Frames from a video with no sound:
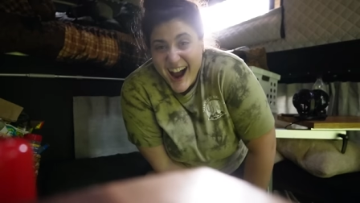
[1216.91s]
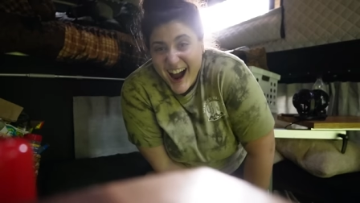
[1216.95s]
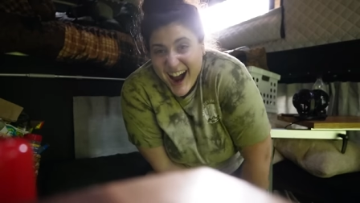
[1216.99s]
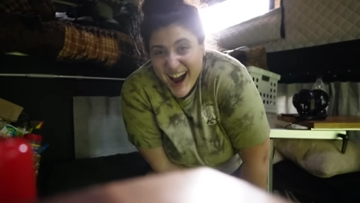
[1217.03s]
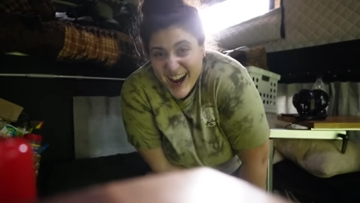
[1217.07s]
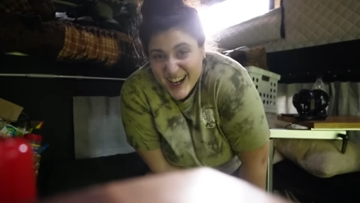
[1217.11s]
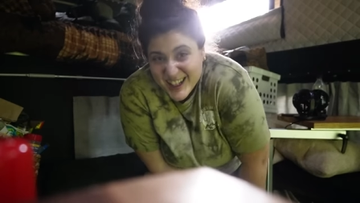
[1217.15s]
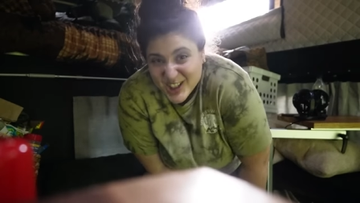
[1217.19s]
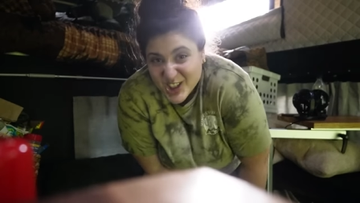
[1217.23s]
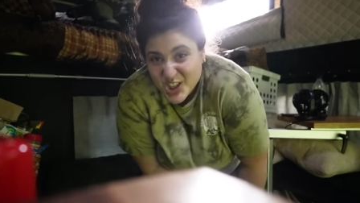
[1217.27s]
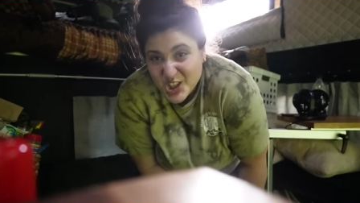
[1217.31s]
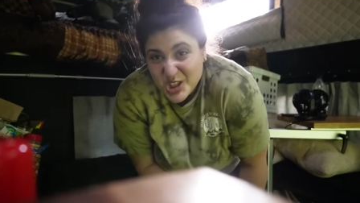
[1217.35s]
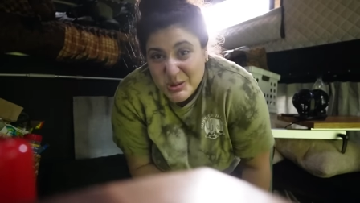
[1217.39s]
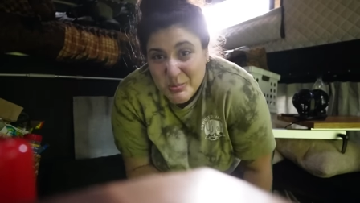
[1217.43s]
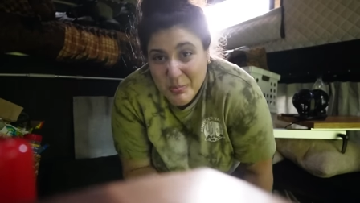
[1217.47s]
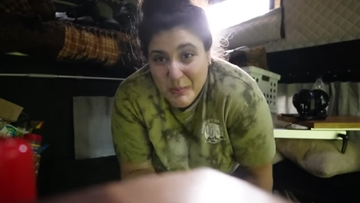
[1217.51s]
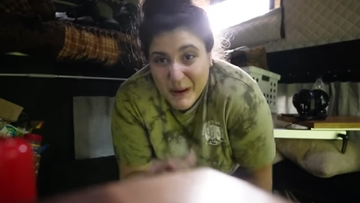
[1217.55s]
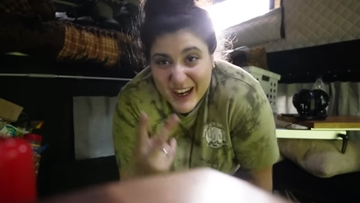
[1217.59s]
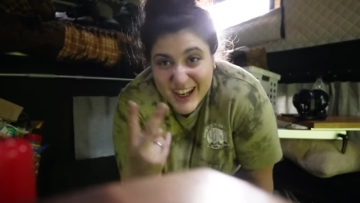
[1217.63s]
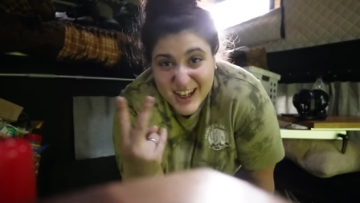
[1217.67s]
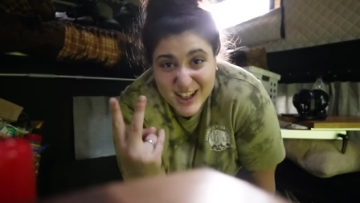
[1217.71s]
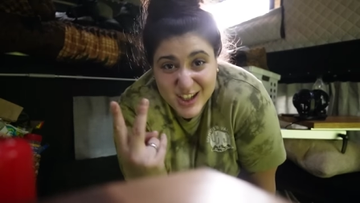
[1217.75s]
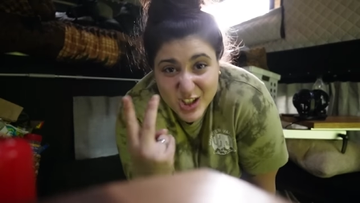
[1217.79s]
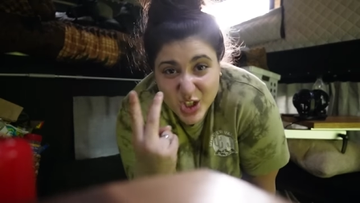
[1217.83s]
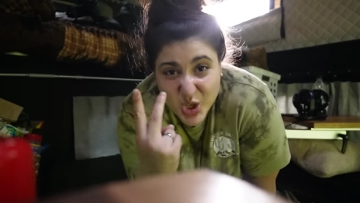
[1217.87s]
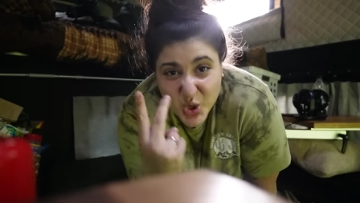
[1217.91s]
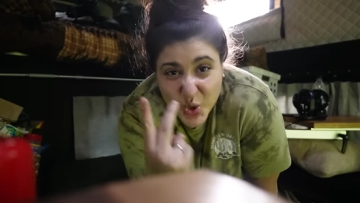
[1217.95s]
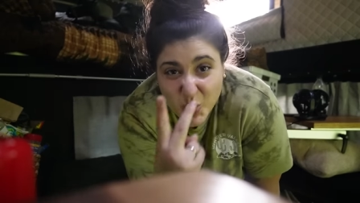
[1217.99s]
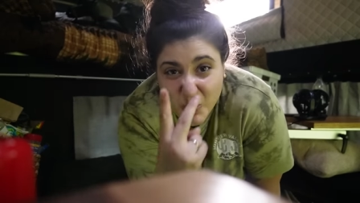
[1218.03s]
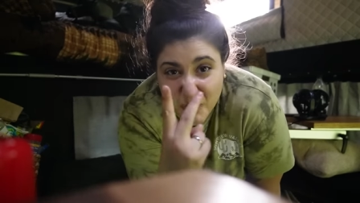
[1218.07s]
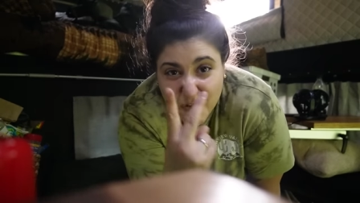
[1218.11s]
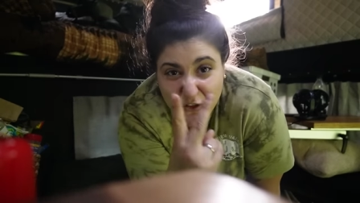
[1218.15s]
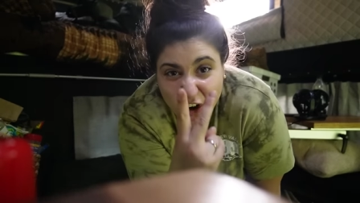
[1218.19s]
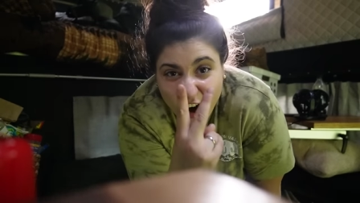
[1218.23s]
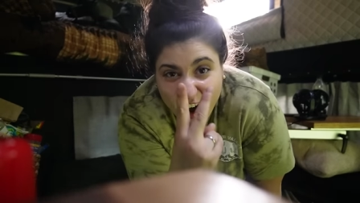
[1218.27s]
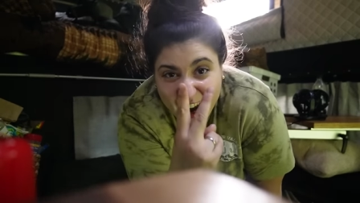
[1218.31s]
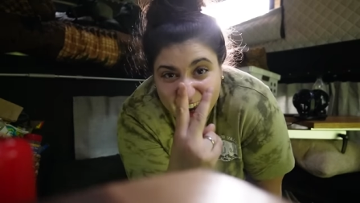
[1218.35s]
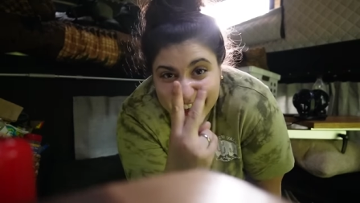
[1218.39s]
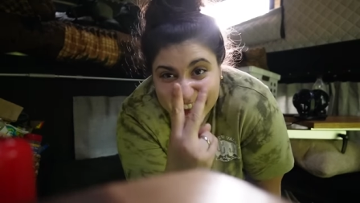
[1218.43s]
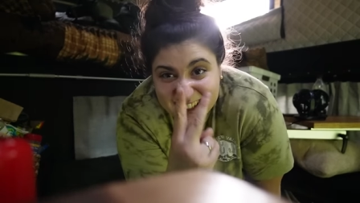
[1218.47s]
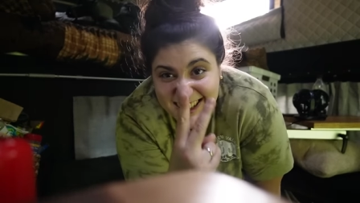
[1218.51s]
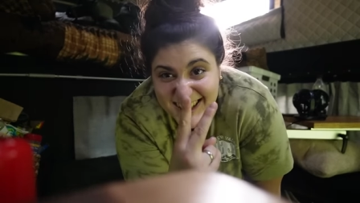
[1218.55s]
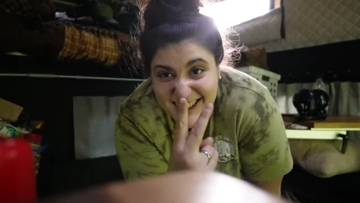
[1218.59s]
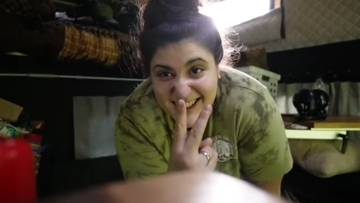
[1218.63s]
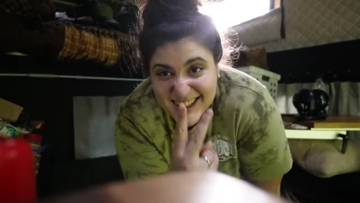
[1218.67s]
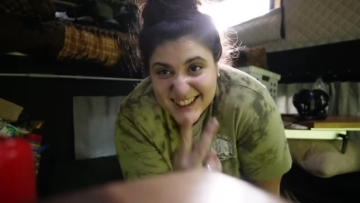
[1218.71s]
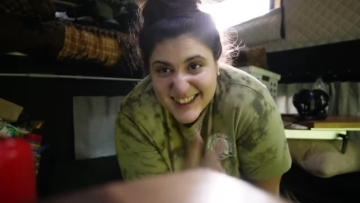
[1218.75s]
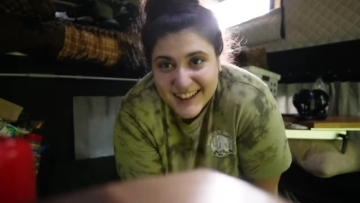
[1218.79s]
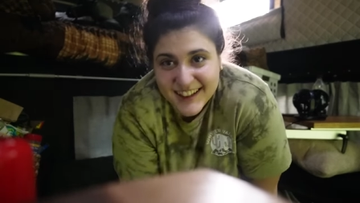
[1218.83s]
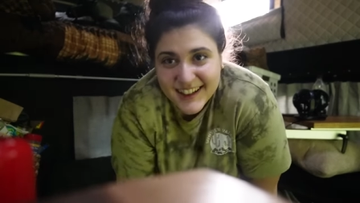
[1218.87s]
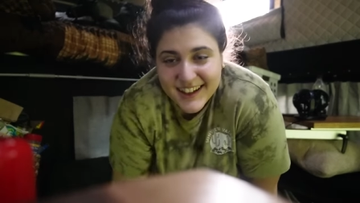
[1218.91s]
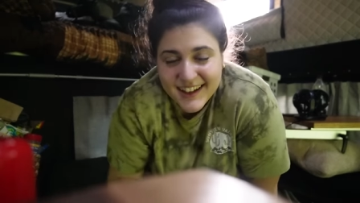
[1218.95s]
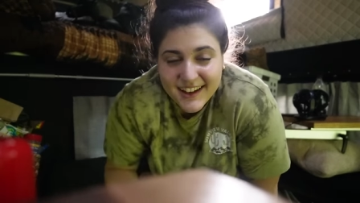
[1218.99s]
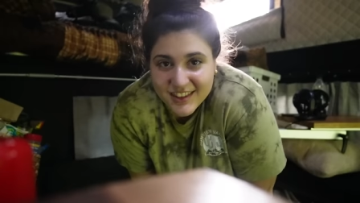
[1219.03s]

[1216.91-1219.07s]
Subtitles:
I just made two friends.